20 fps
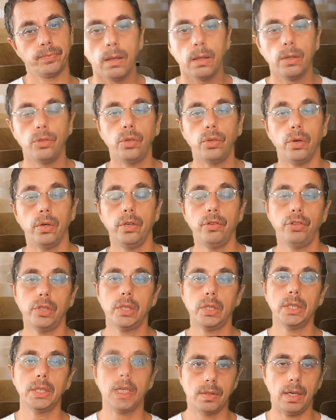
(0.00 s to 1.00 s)
So in
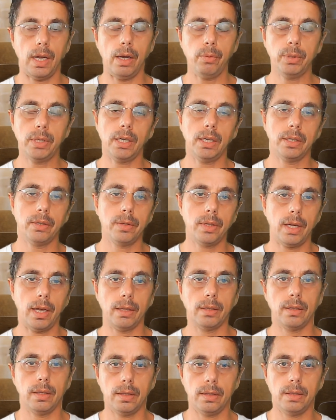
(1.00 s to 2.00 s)
short, I would argue
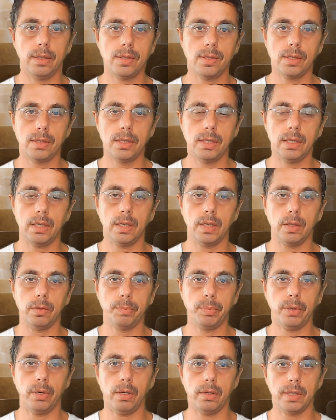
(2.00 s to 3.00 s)
that this idea
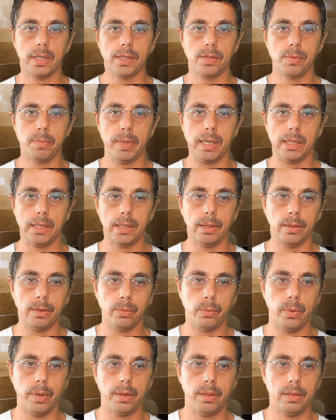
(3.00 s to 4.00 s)
of progress married
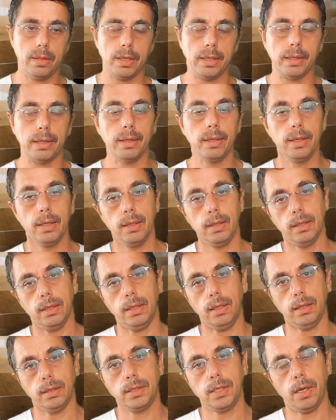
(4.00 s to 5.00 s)
with a
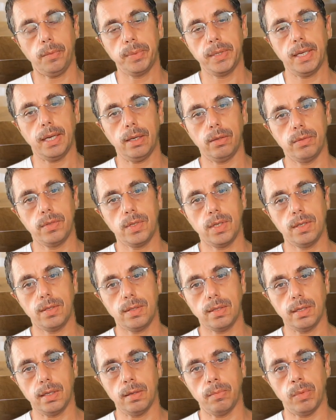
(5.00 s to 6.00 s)
top-down
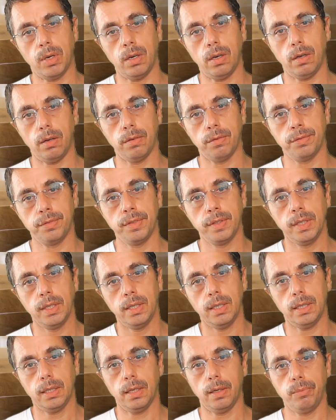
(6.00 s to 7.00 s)
system of
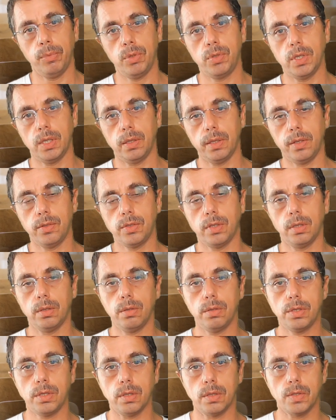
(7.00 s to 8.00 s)
musical
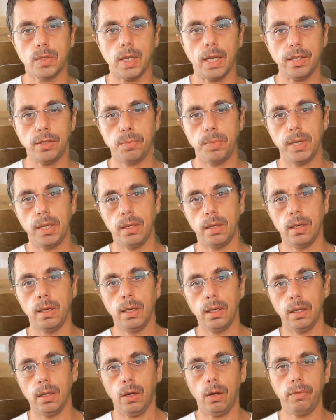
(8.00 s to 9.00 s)
institutions has been
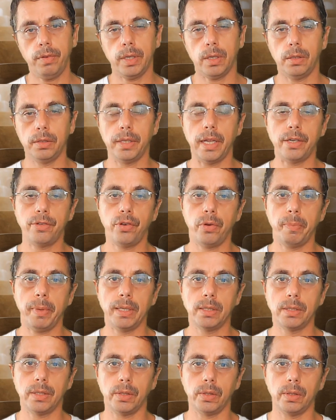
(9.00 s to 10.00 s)
overall
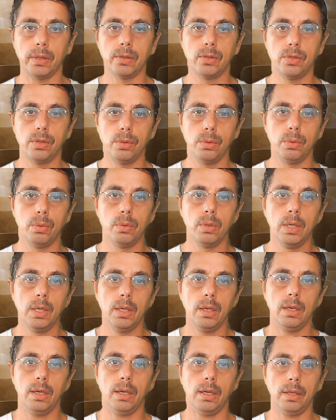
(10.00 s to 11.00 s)
detrimental to
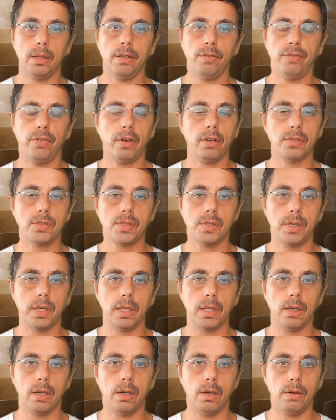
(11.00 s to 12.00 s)
the
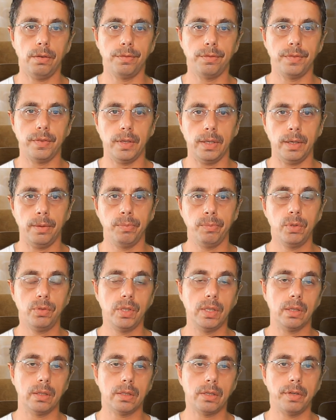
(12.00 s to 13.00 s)
fostering of
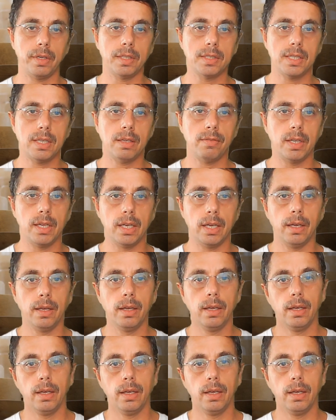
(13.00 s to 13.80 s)
musical creativity